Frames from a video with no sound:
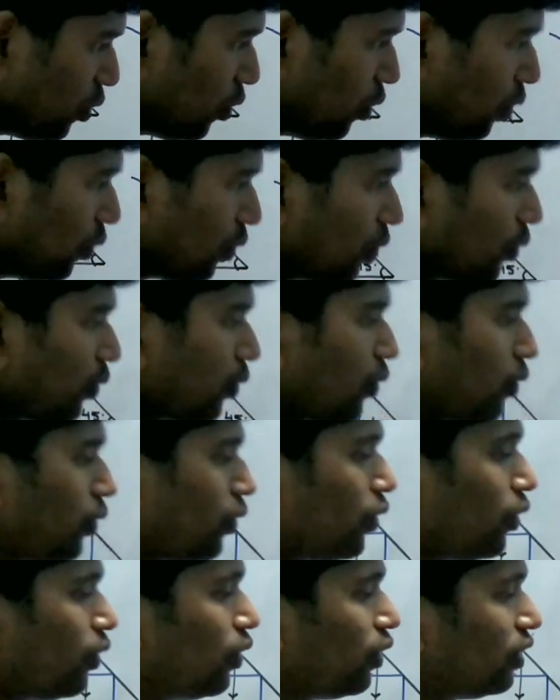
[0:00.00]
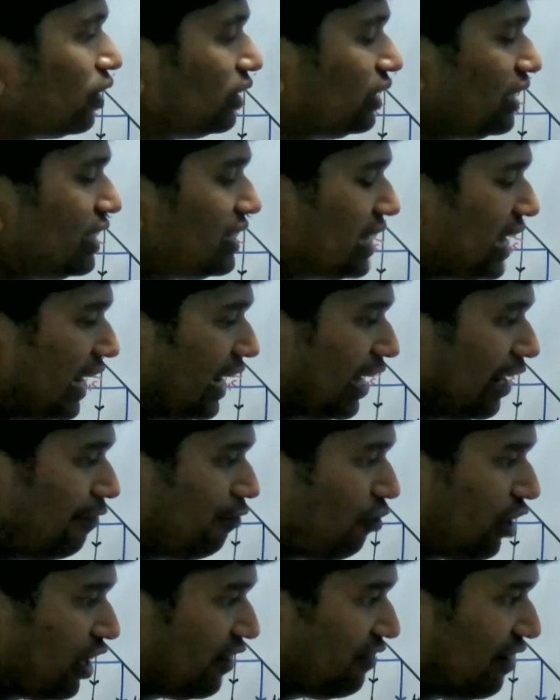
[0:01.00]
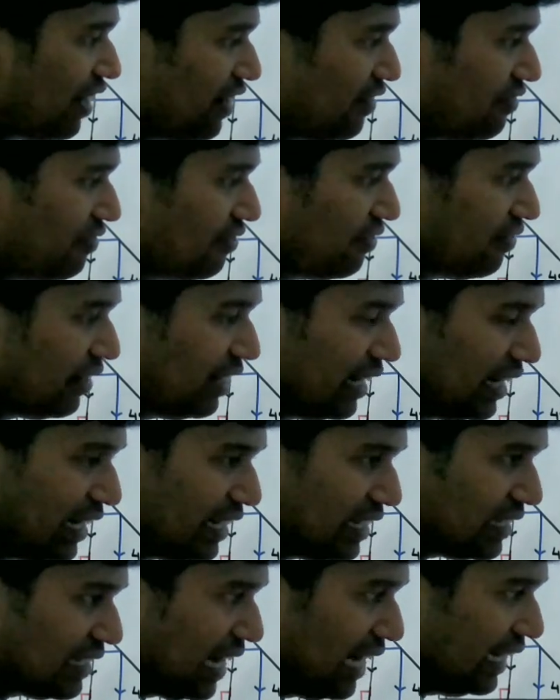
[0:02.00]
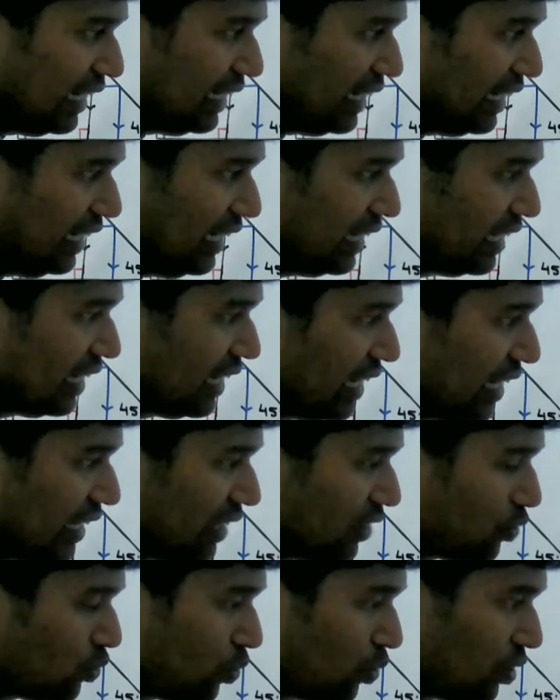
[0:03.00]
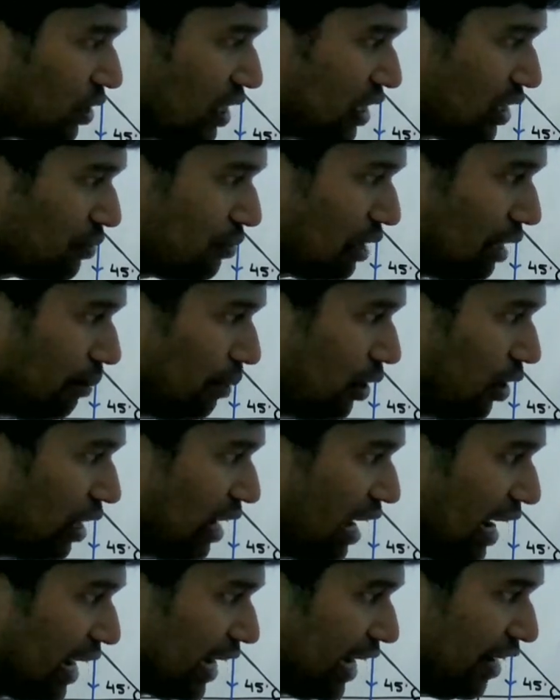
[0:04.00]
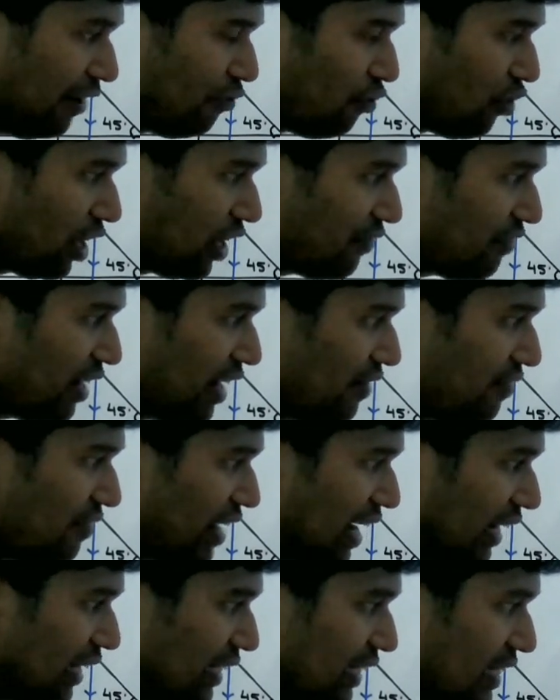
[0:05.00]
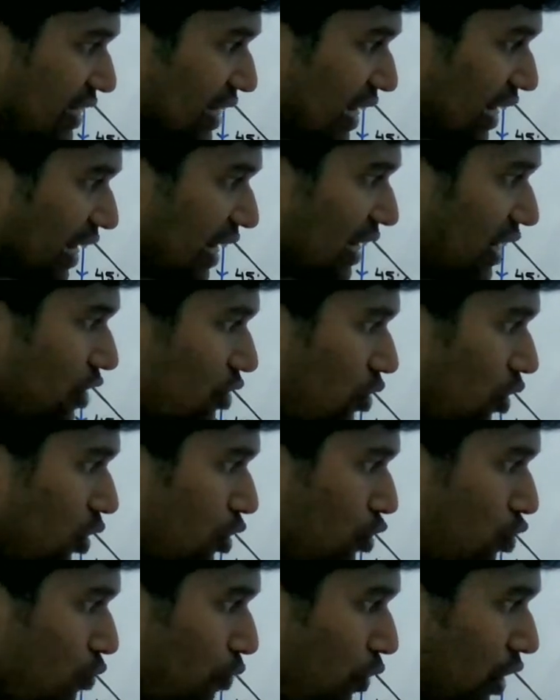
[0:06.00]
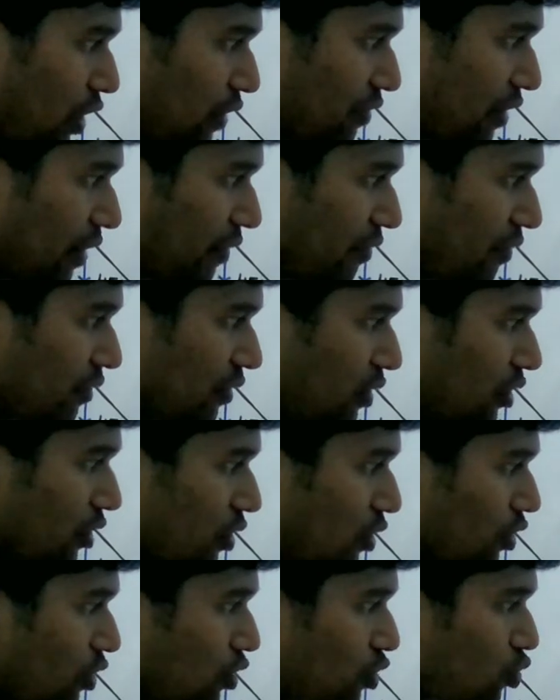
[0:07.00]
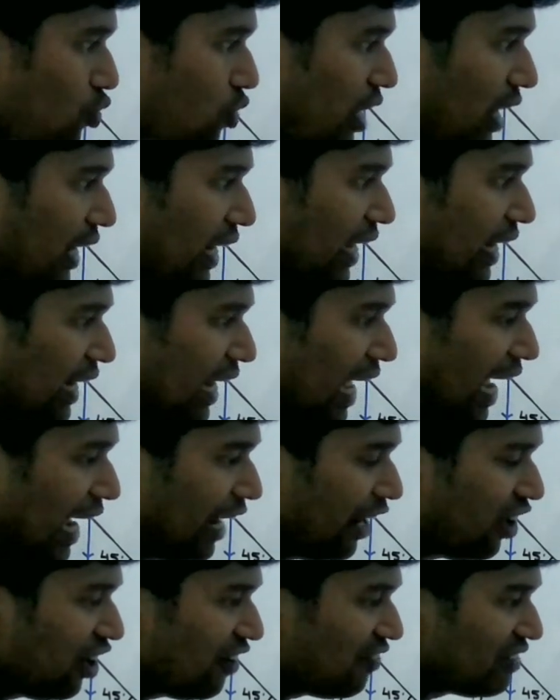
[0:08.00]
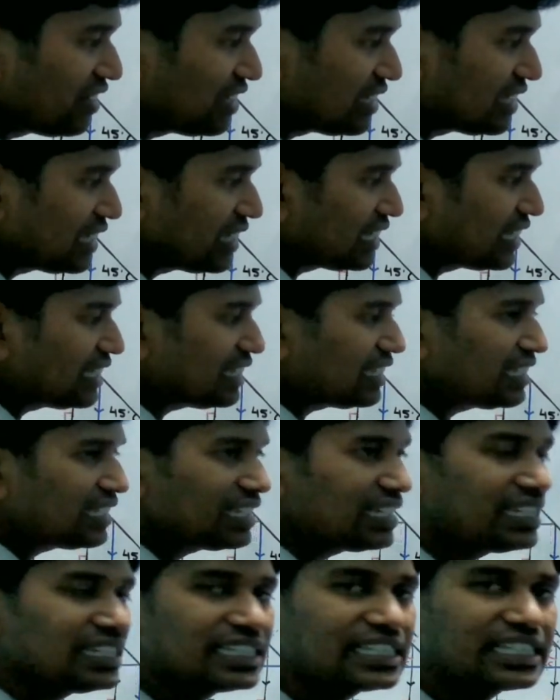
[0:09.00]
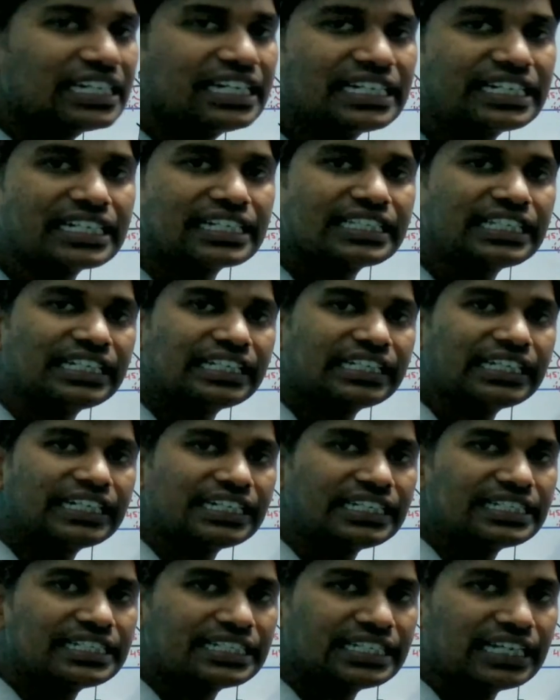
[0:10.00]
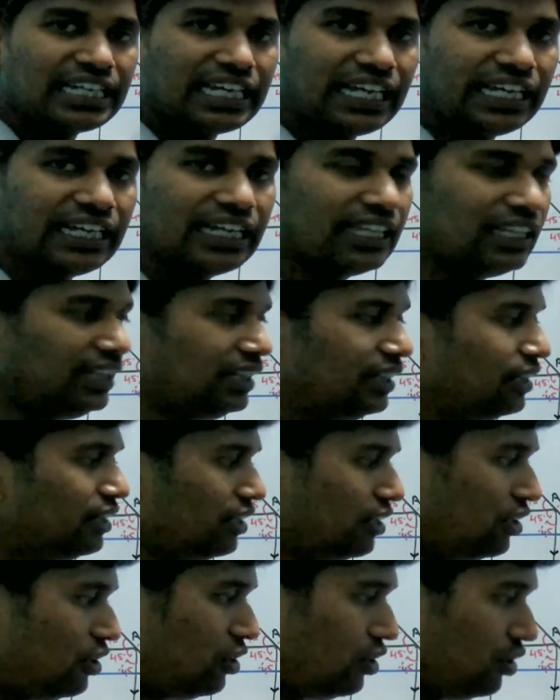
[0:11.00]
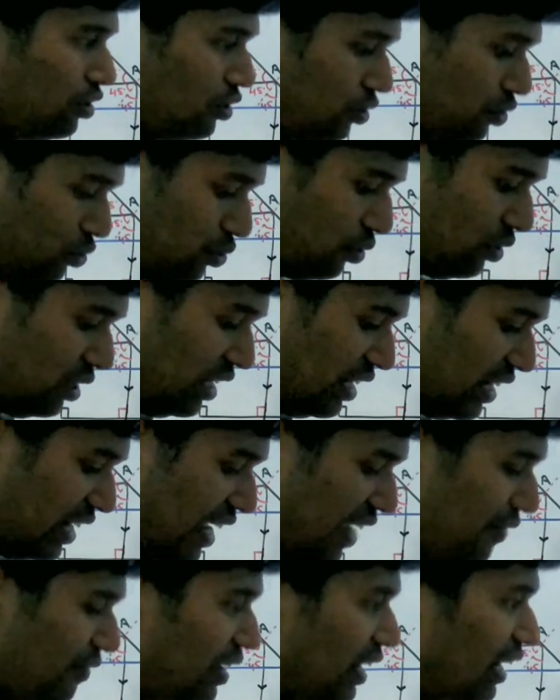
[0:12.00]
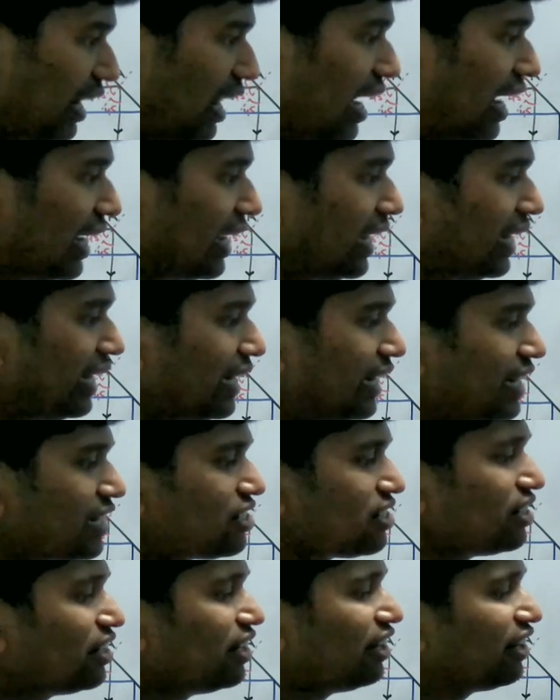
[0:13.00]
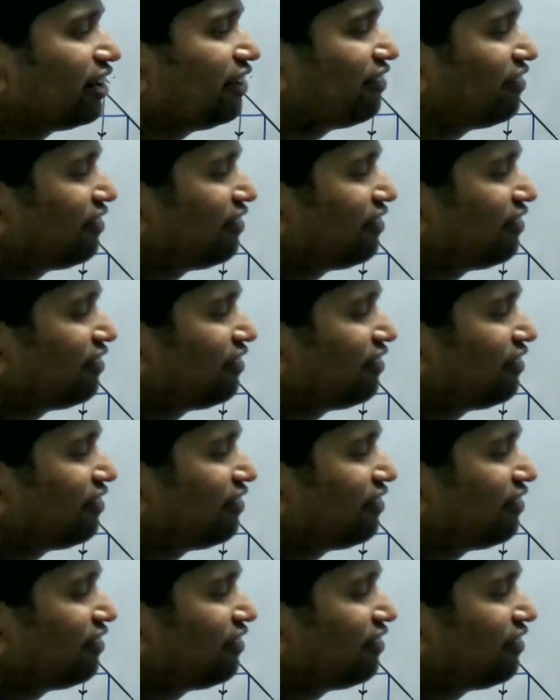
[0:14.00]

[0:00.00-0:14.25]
we know, this angle 45, it is 90, so this will be again 45 and this angle is also 45. So again angle of incidence is greater than critical angle, so the ray will again get